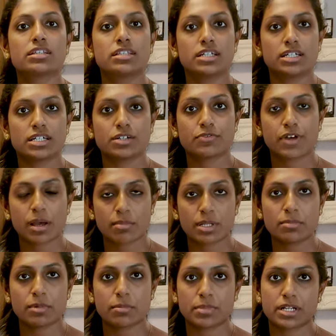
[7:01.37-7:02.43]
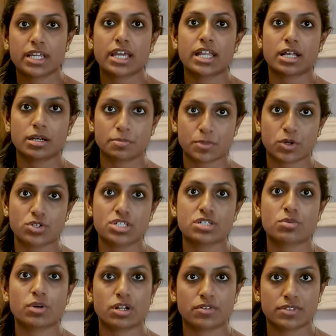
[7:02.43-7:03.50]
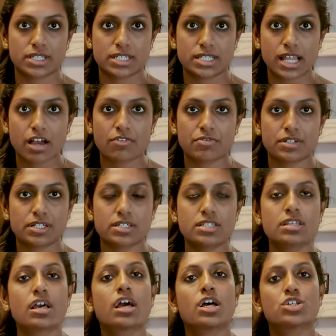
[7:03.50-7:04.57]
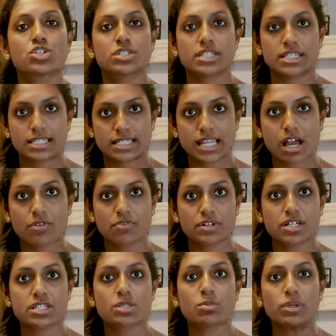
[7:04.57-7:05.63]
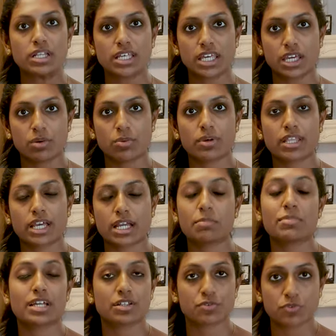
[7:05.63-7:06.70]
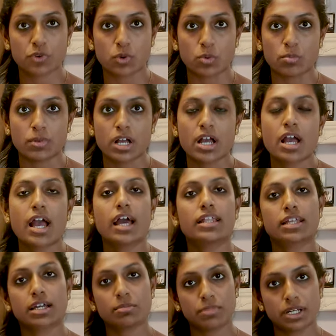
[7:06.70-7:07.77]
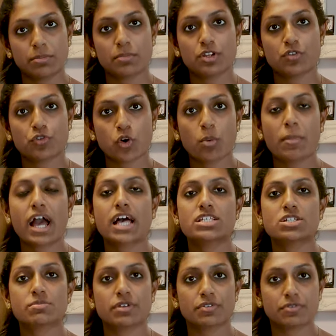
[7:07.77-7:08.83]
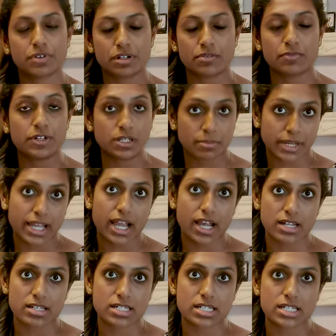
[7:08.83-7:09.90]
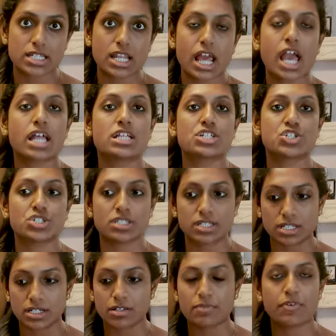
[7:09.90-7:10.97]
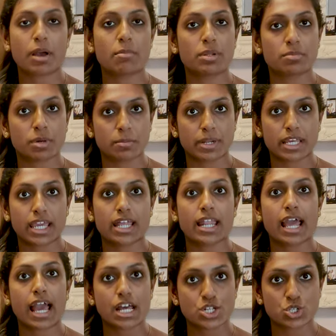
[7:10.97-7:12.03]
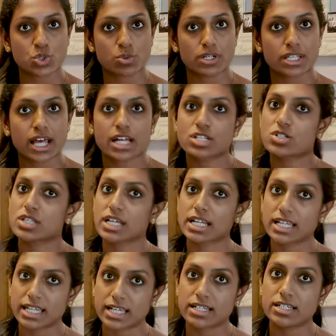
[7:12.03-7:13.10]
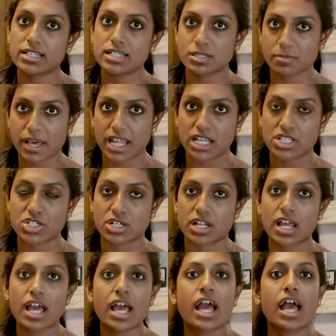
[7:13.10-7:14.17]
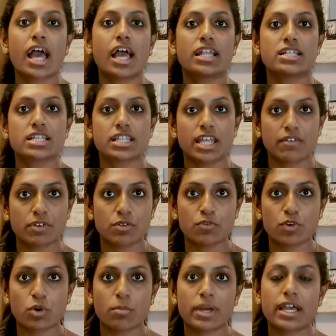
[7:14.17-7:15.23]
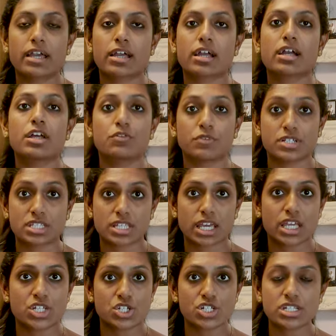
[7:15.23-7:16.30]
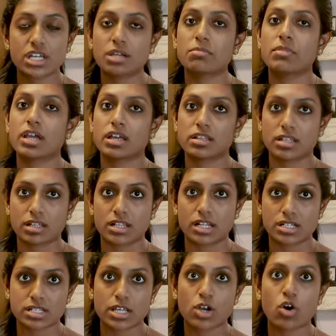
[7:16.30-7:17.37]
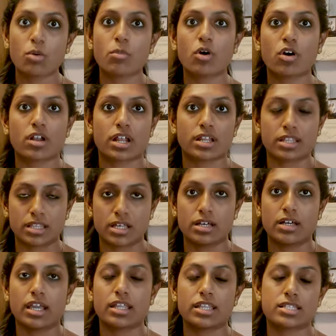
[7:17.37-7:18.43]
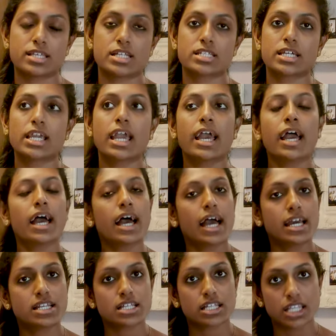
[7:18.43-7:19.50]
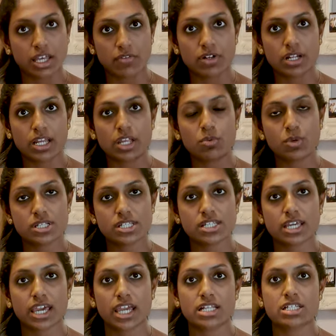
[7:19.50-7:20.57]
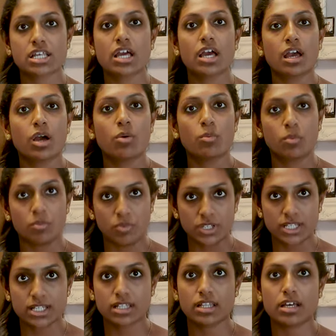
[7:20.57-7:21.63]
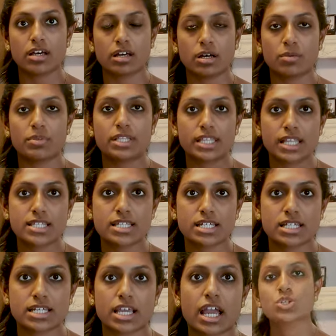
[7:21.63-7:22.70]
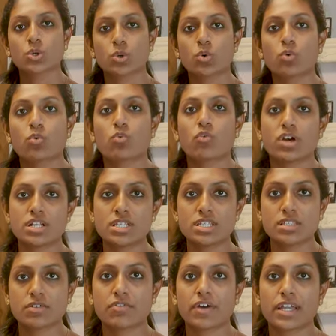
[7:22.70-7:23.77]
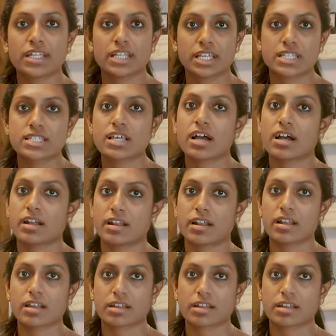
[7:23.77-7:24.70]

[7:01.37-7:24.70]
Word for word: the family member can approach one of the staff nurse. So the staff nurse will give the complaint form and the complaint form has to be filled by handwritten and the family member can hand over that to the clinical nurse manager and they will form an investigation team in the nursing home or in the in the setting and they will investigate within uh, within the setting so once the findings are